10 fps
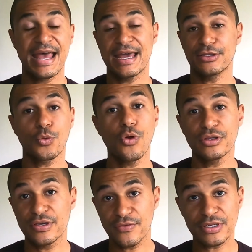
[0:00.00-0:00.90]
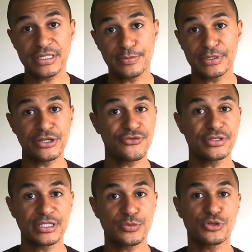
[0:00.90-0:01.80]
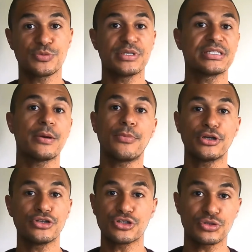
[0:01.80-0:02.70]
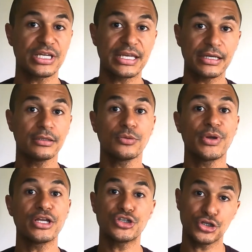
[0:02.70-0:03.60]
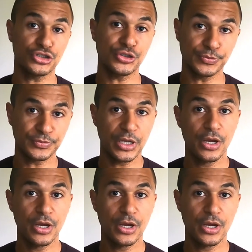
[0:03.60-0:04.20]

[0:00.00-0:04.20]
and the quality of our sleep decreases, which means our body doesn't heal the way it should do.